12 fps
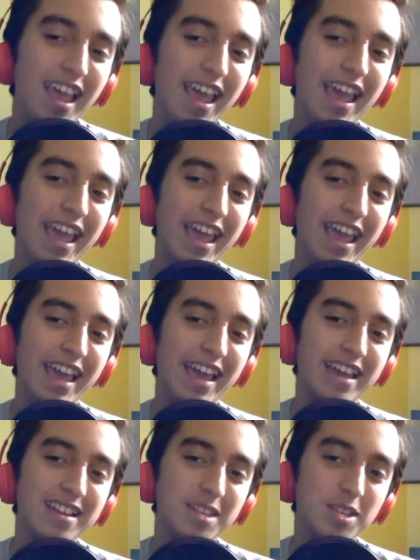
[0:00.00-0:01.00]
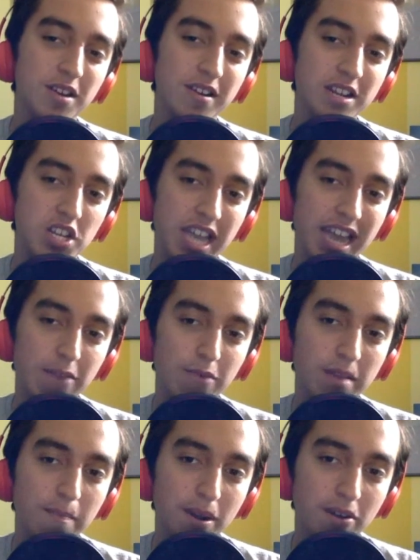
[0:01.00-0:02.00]
And it's starring Chadwick
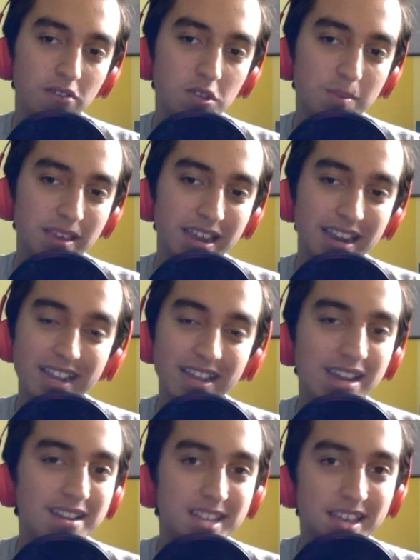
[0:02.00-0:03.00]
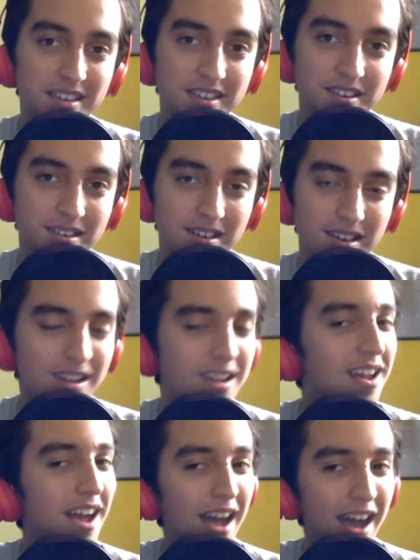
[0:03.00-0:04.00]
Boseman. And I got to tell you,
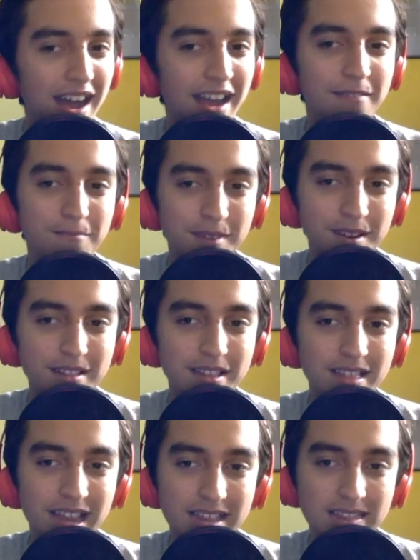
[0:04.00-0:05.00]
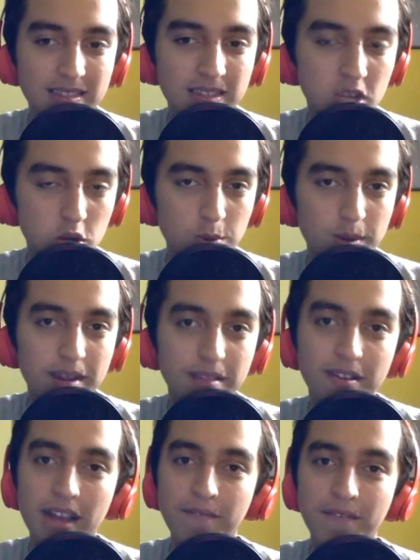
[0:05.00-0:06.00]
I really like this
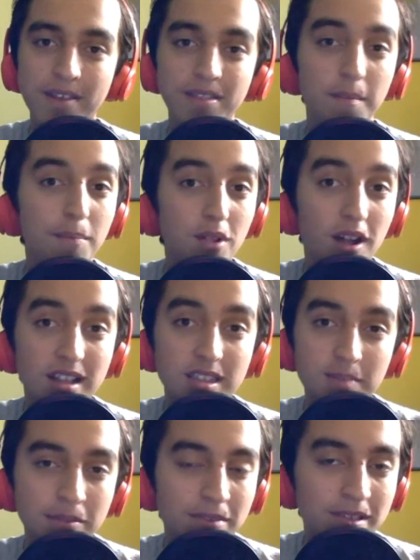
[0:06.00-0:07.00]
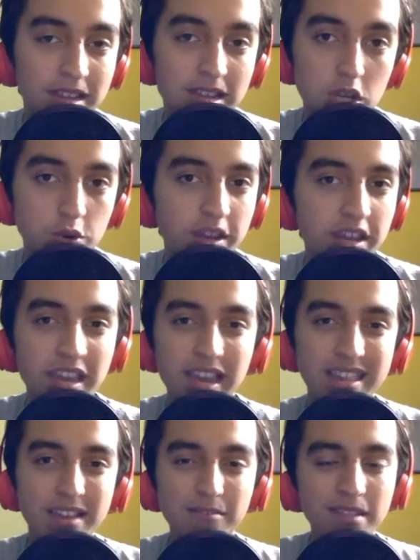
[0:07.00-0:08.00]
trailer. I found the plot to be really intriguing. I
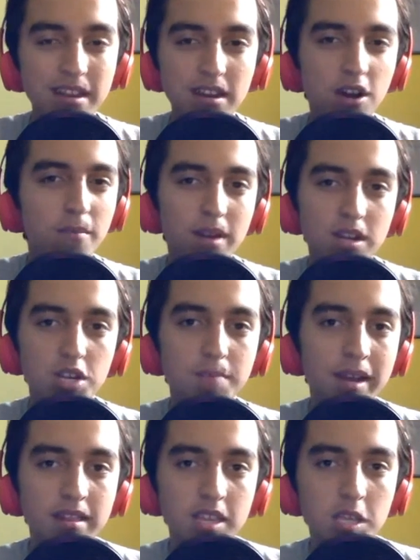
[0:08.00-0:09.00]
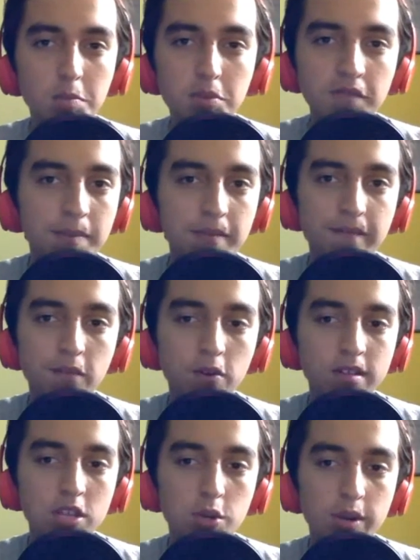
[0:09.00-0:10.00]
didn't really know much about this movie before
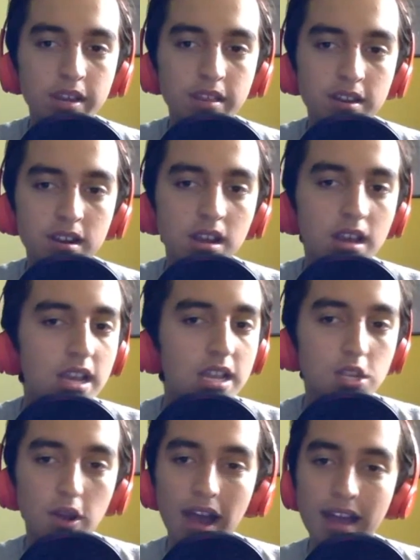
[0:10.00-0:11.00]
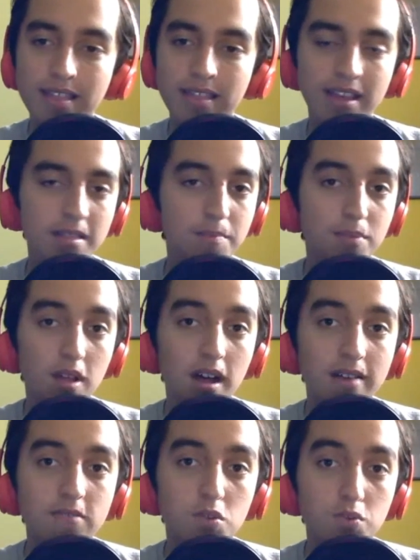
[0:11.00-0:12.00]
the trailer, so I thought the
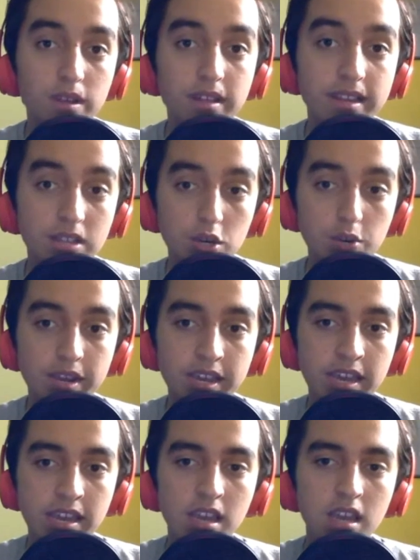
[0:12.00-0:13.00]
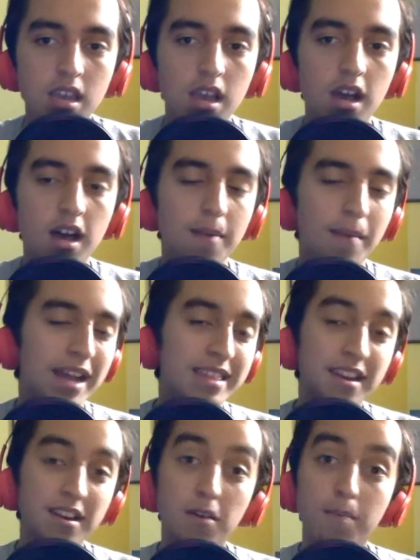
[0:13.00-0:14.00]
plot was really intriguing. I
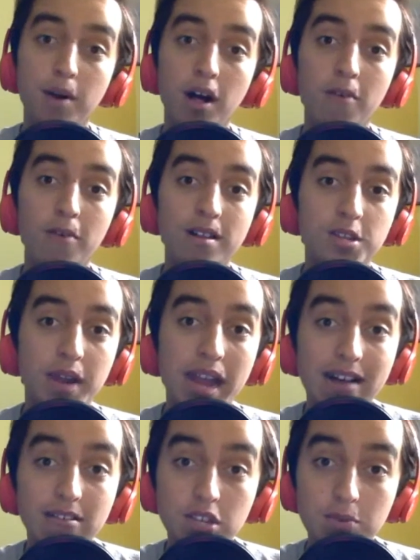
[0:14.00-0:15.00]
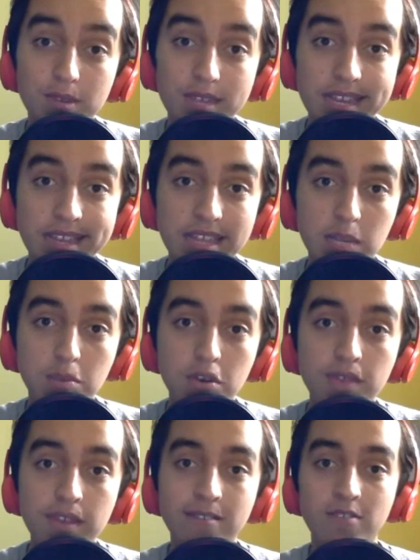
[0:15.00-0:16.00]
didn't know Paul Walter Hauser was in this
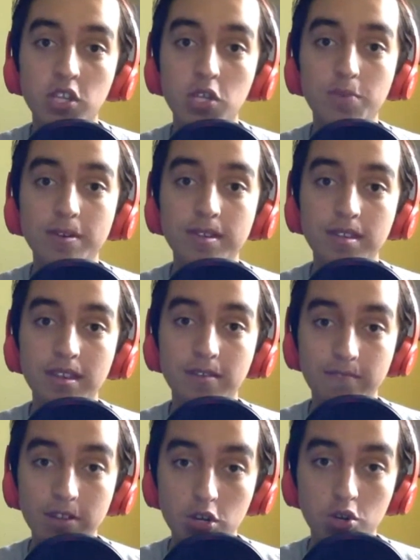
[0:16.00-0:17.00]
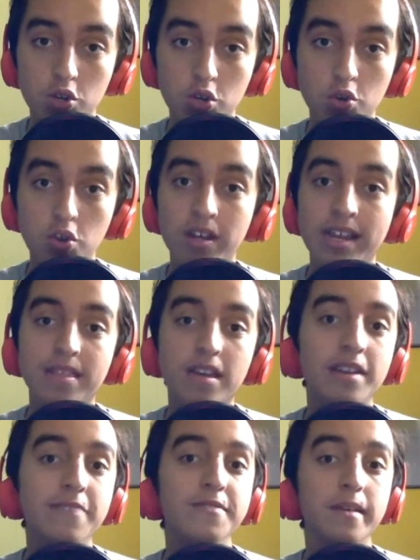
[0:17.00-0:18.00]
movie, who was just recently a Richard Jewell, and I thought
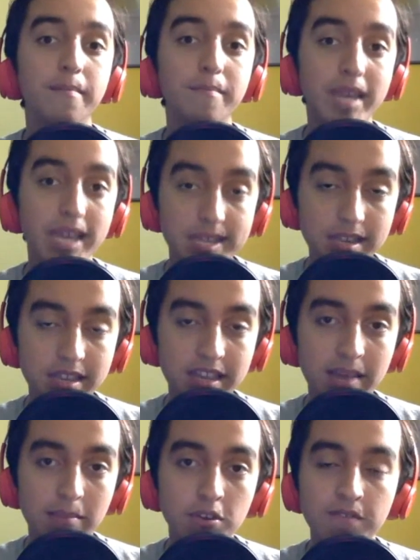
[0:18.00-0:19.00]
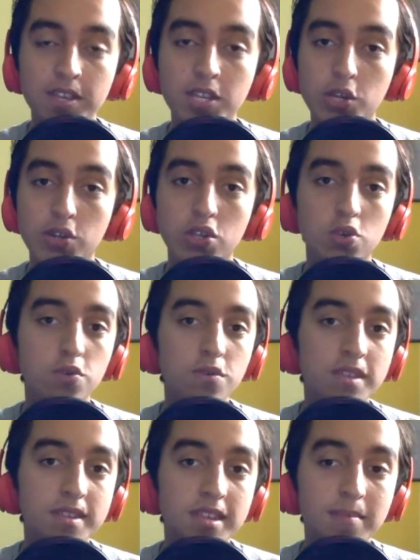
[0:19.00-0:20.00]
he was amazing in that movie, so it's cool to
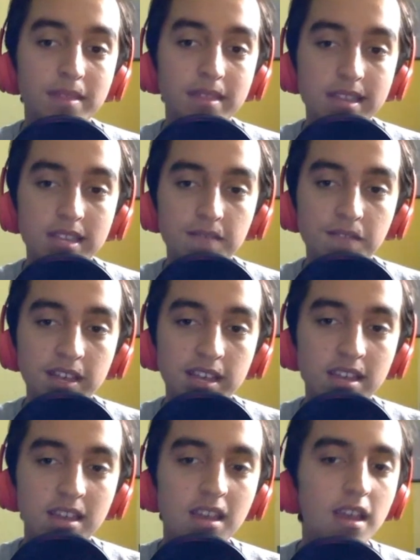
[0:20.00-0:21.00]
see him in this flick.